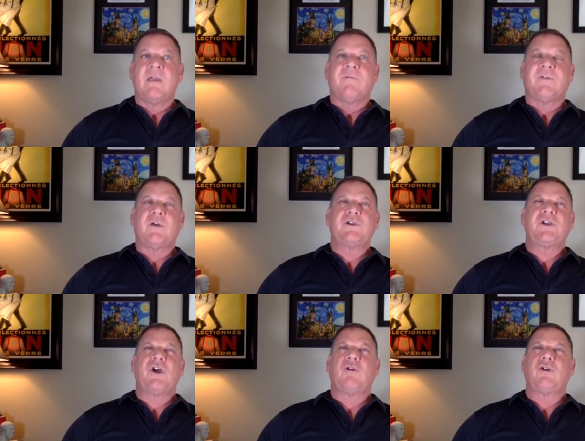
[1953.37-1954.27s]
For those you
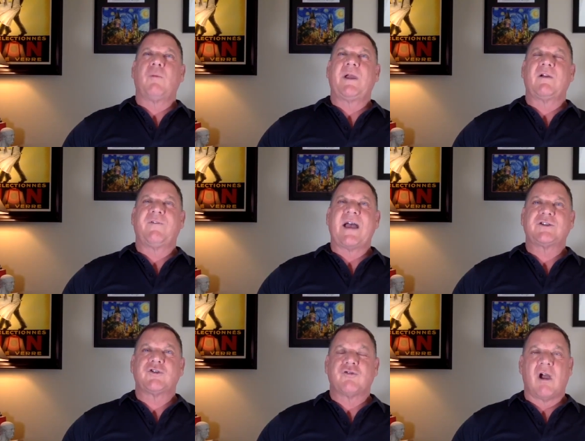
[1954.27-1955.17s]
don't know, Bigger,
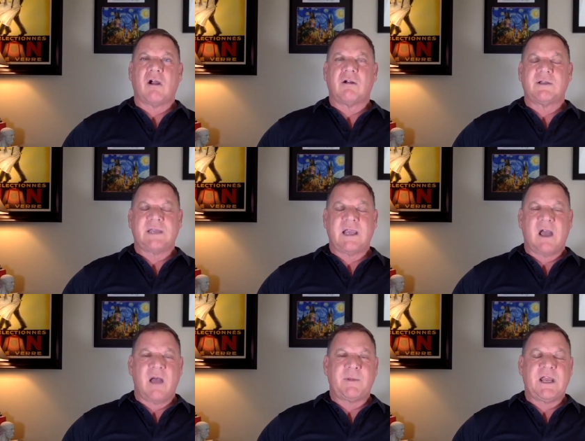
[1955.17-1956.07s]
Faster, Stronger is a
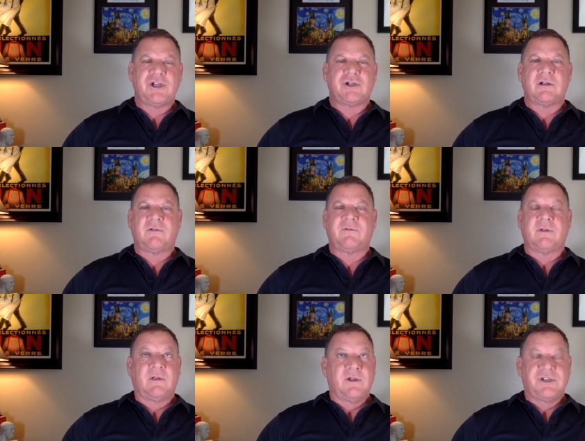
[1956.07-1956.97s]
combination of
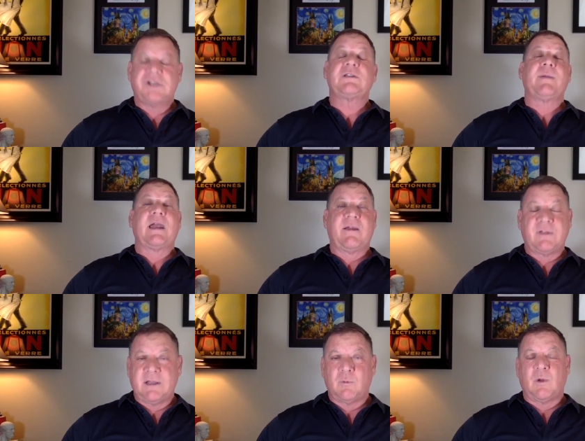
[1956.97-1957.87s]
just about
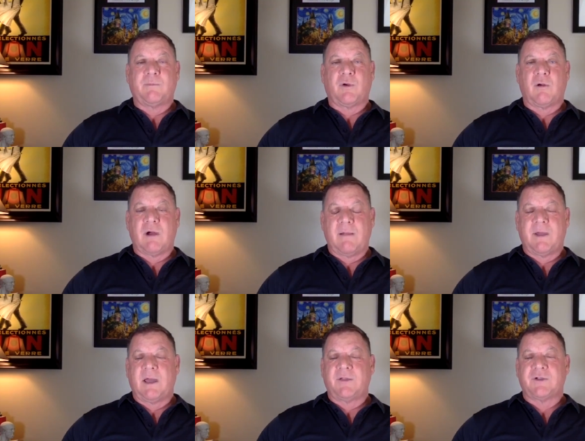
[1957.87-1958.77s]
everything in one program.
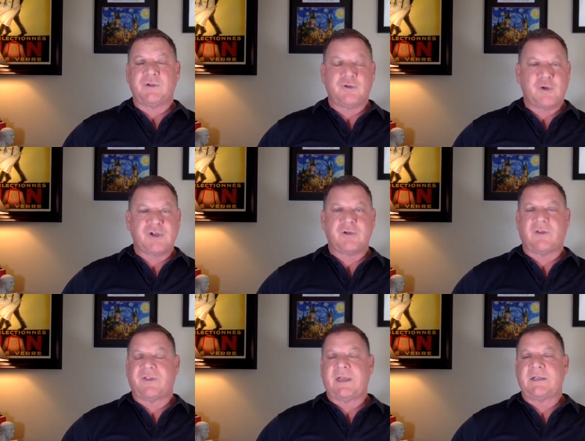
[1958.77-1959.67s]
Uh, there's
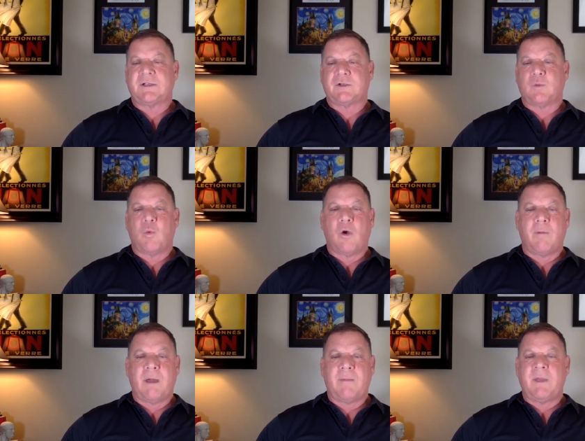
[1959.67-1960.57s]
nutritional things, there's
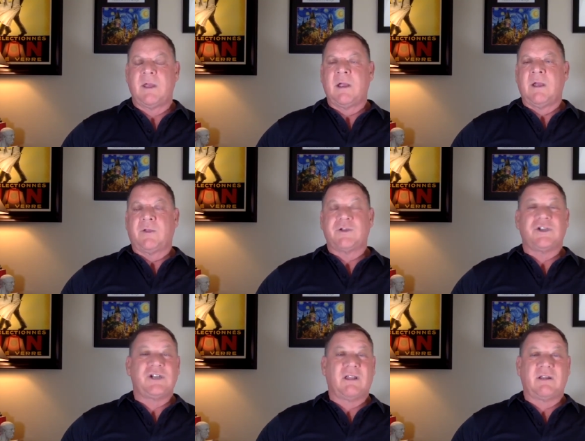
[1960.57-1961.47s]
warm up, there's
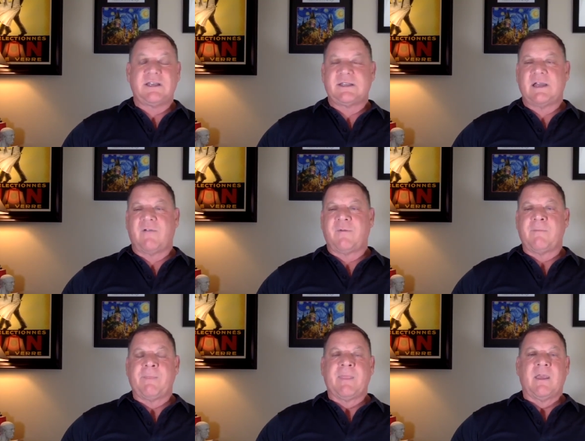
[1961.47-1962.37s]
agility stuff.
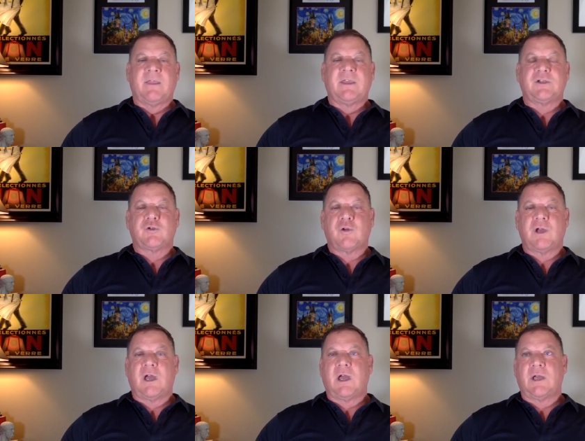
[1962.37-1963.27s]
The
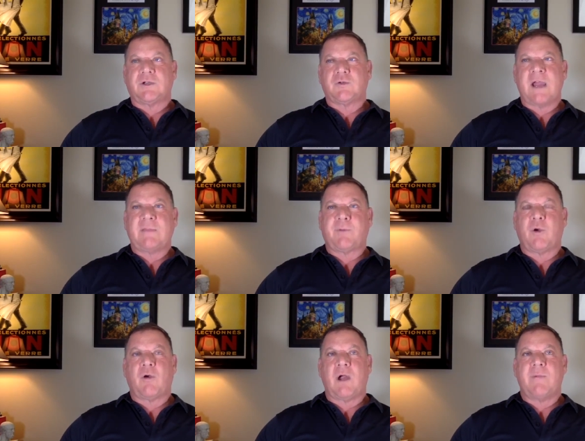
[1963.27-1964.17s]
uh, strength
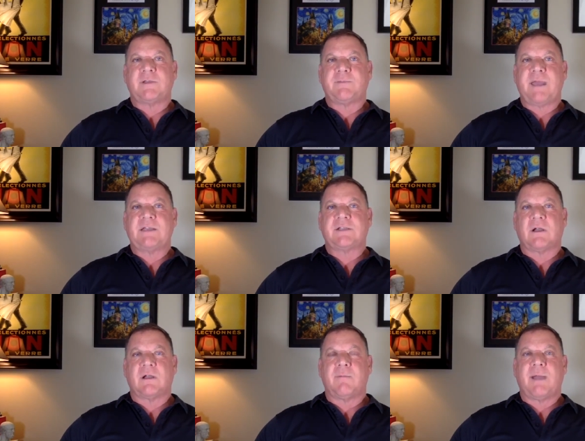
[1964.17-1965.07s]
program is based
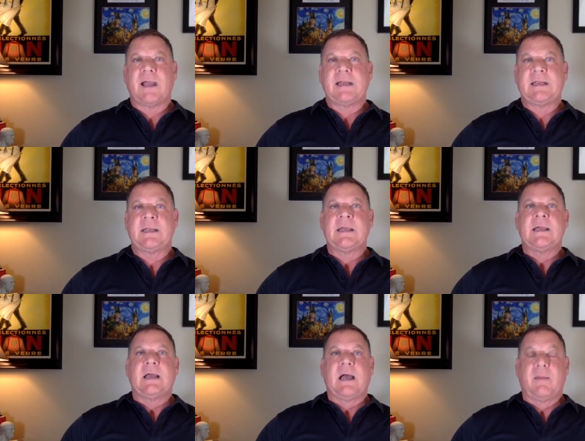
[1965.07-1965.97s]
on combining
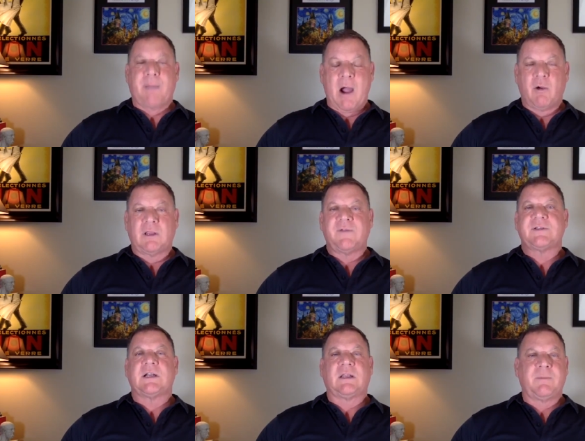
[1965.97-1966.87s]
uh, power
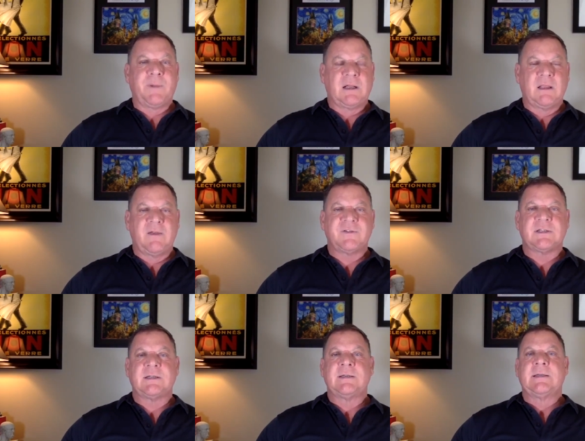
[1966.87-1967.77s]
lifts and Olympic lifts.